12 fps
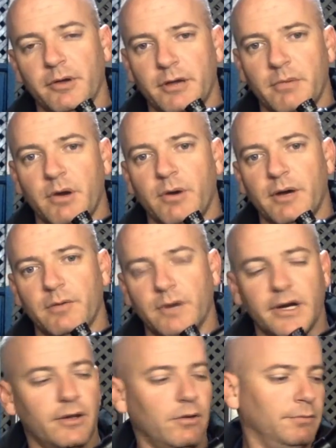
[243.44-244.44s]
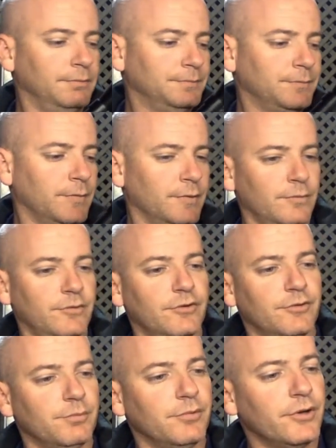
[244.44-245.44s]
MOA rail, which
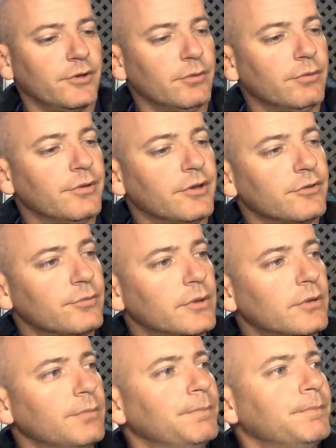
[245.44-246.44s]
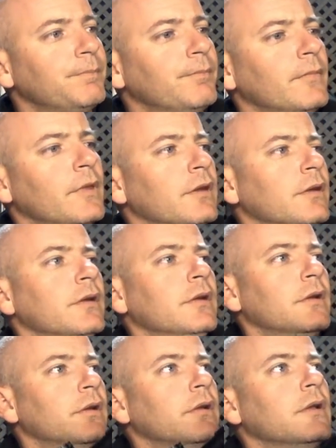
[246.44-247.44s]
is a pretty cool thing as well.
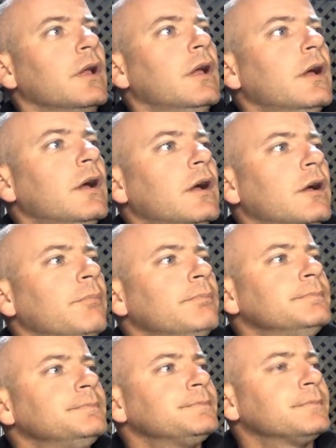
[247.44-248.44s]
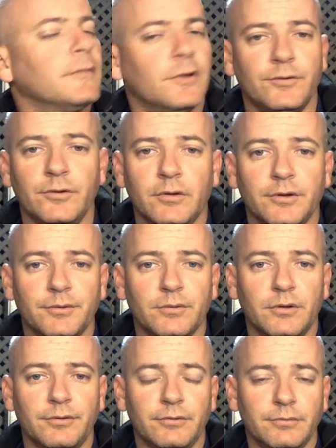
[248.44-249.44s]
I do like the
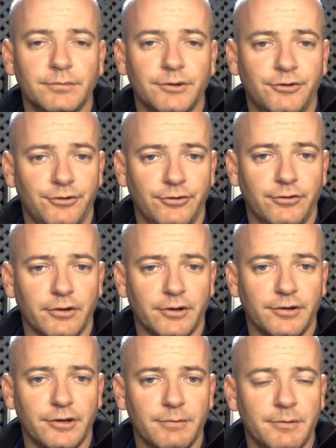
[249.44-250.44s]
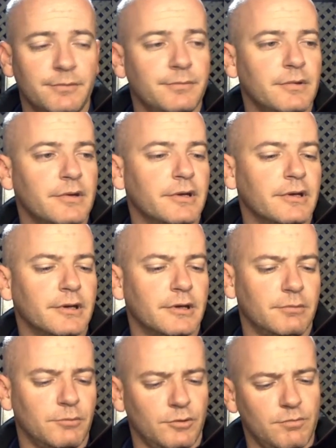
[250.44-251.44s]
rifle. It shoots like a demon.
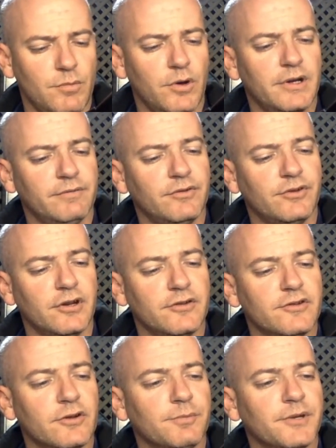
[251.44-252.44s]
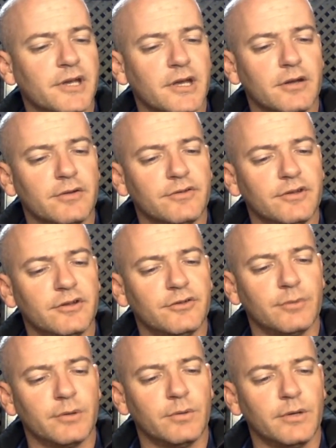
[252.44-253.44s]
I might have to change the optic out and send this
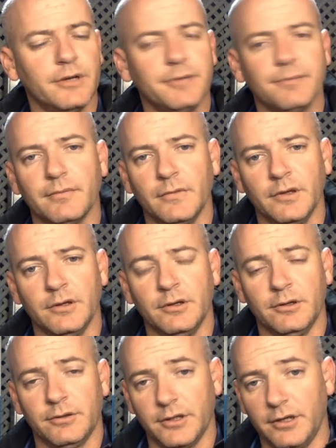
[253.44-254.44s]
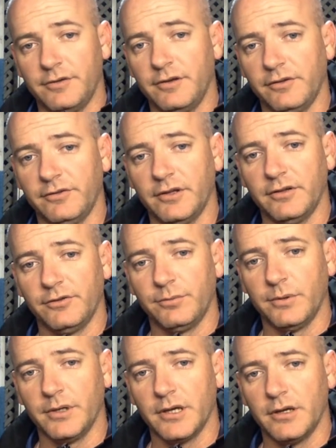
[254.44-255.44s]
one away. I'm going to test that this
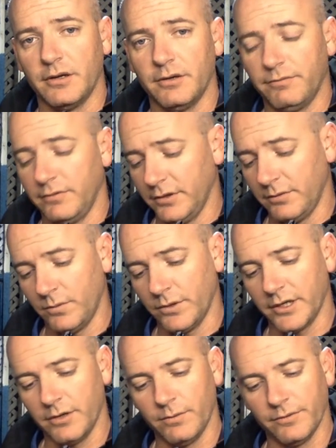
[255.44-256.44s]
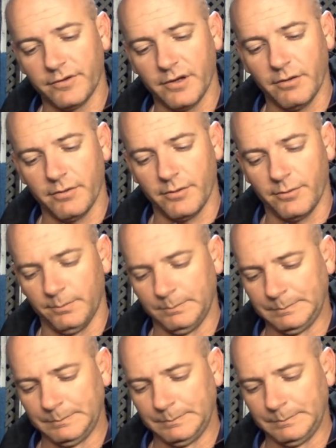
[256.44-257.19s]
weekend, hopefully, and work out what's going on.